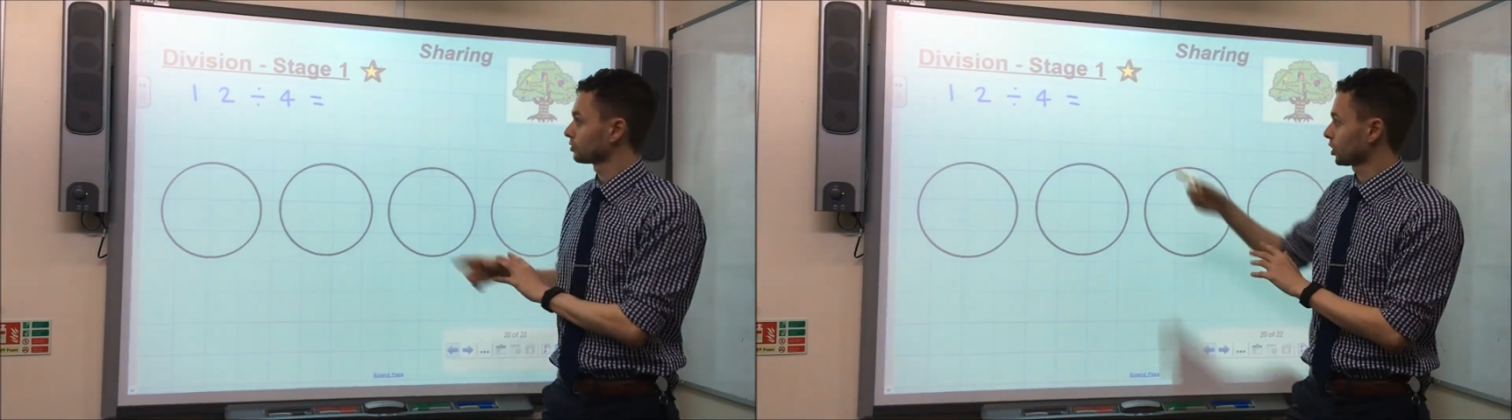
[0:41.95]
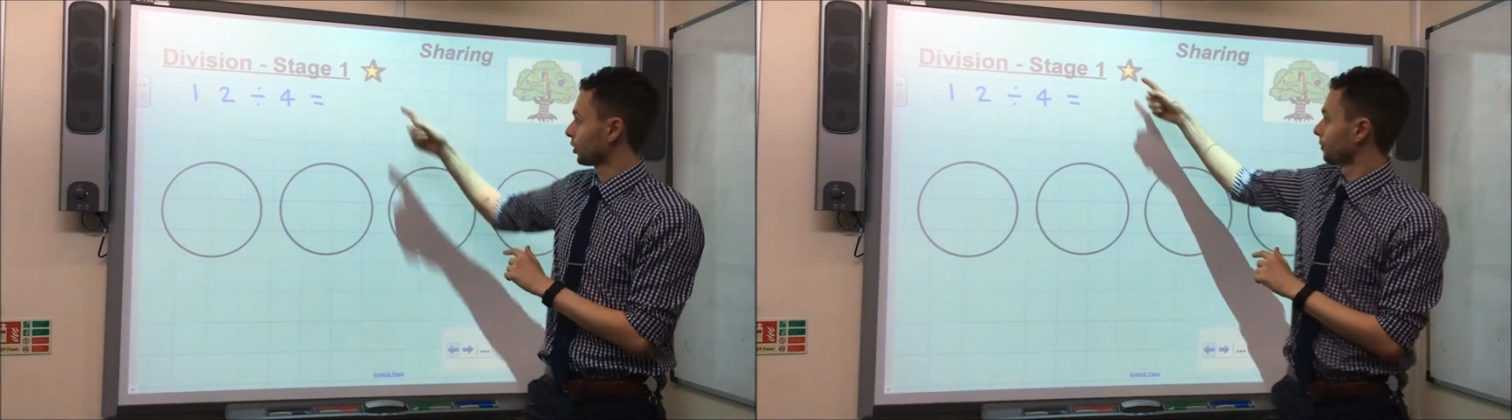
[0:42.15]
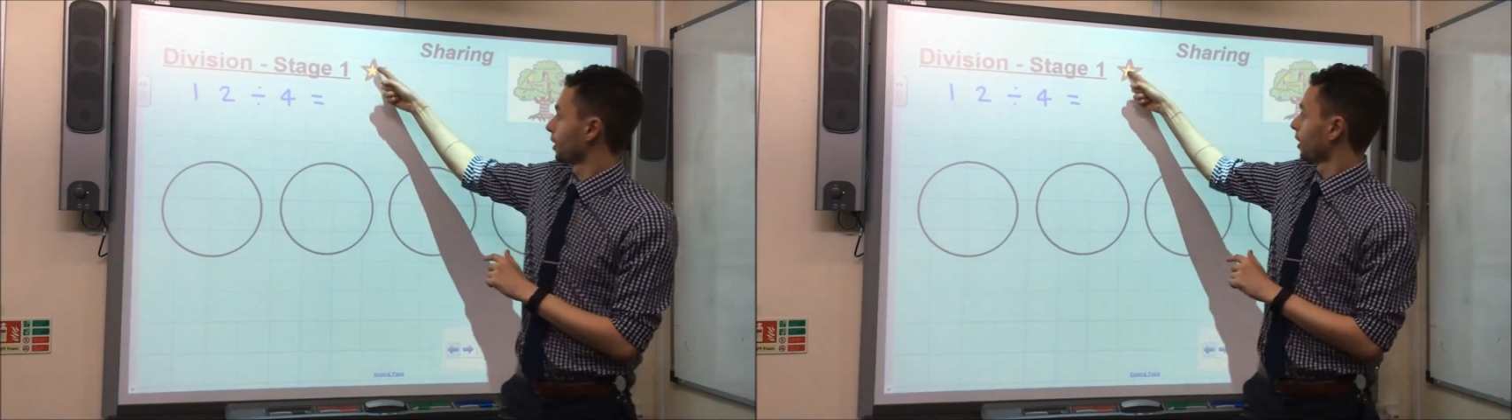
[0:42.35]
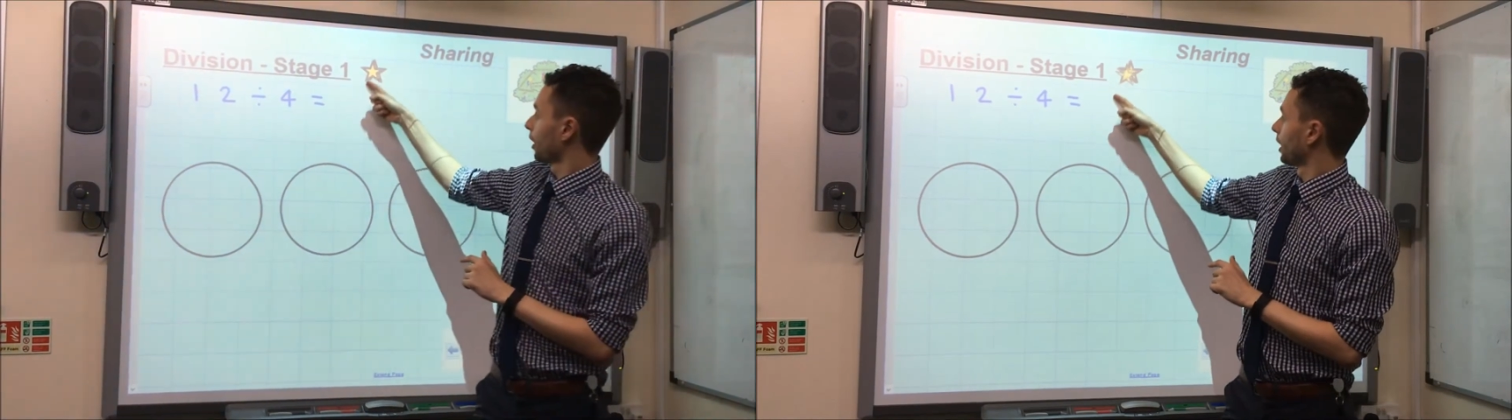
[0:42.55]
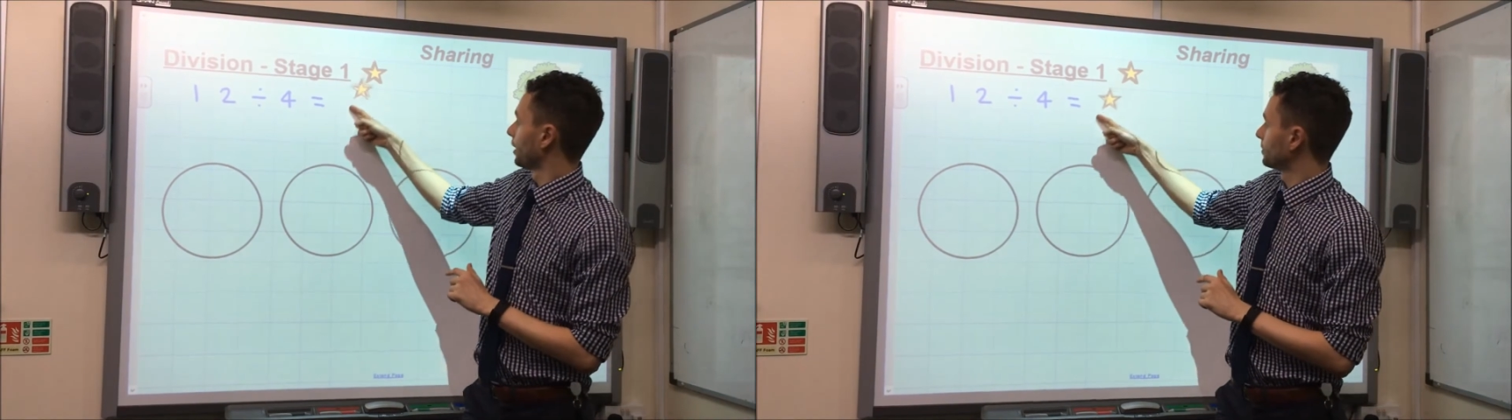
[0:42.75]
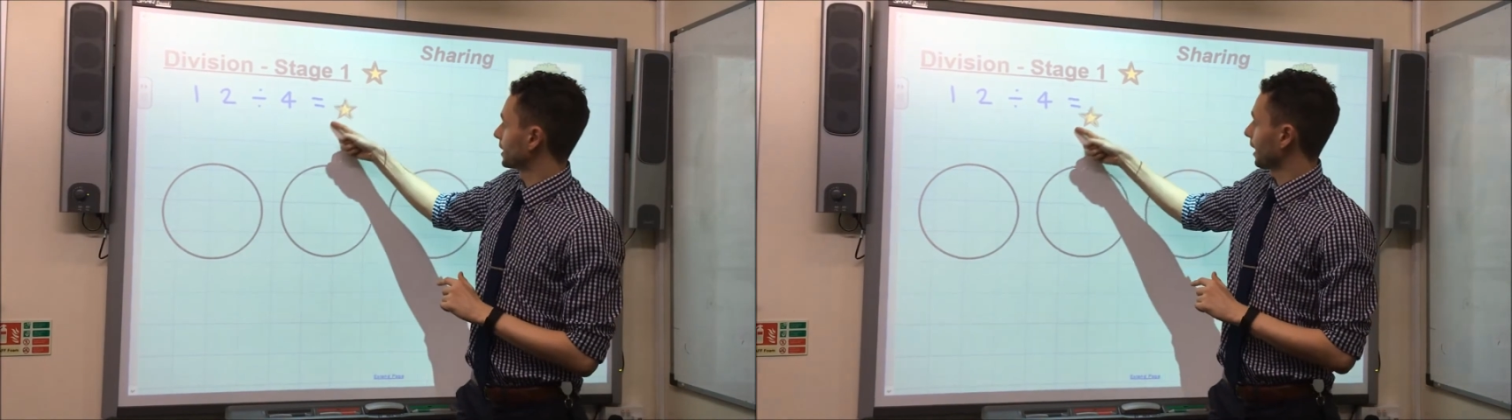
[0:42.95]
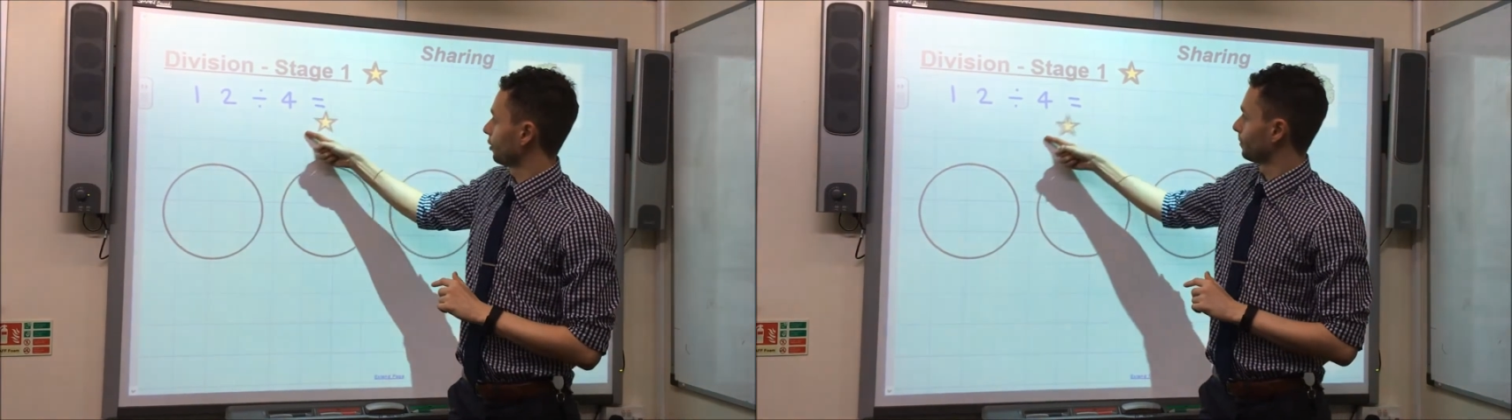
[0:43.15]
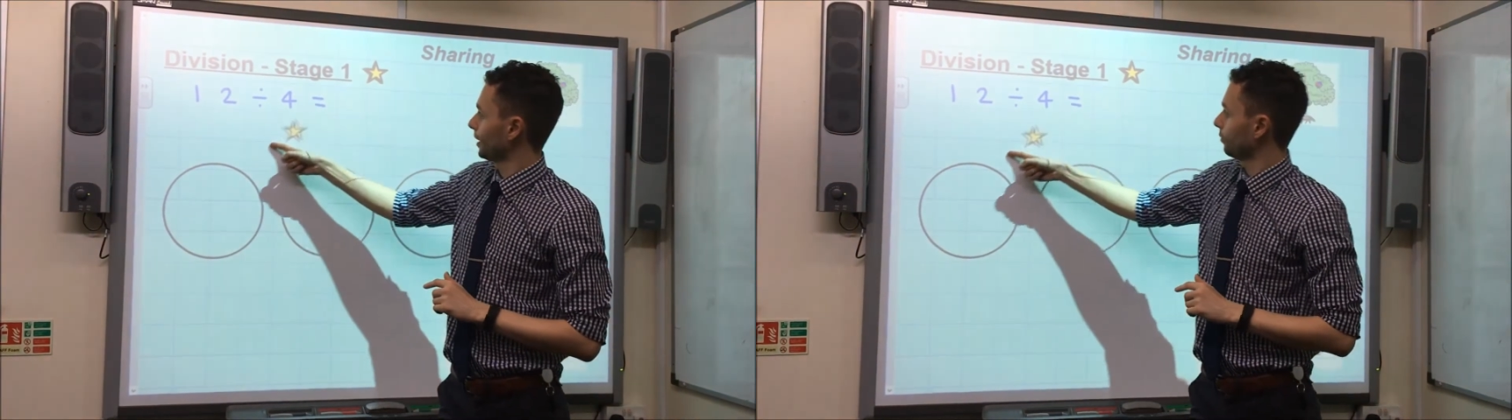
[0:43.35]
So let me
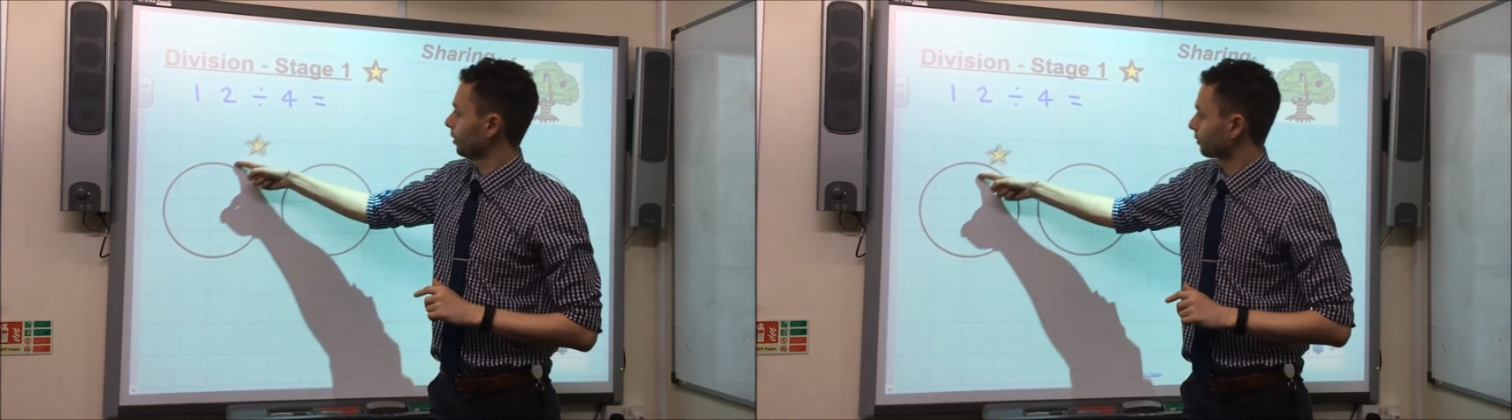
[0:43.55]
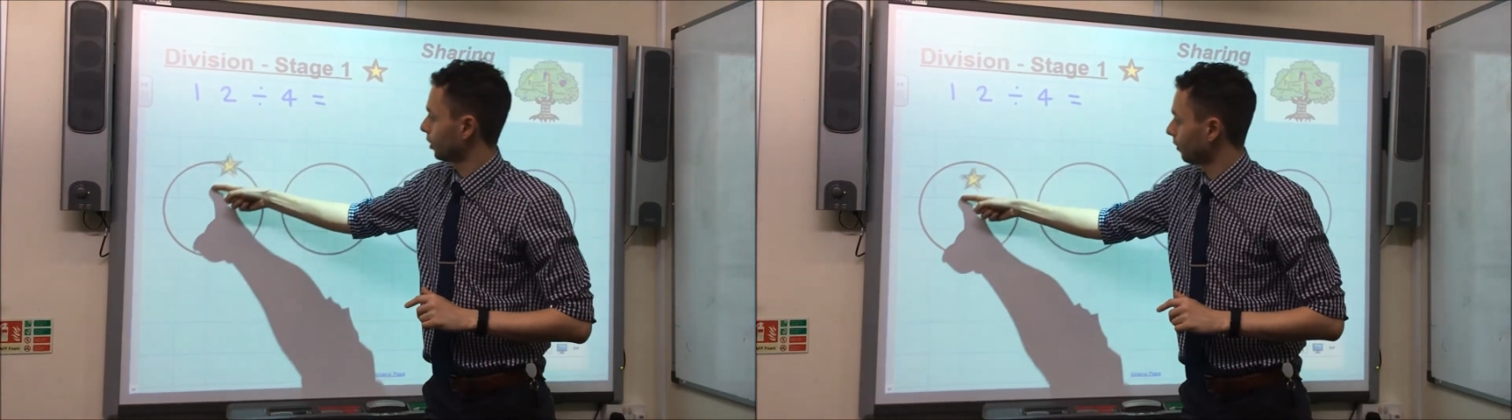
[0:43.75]
count them out. I've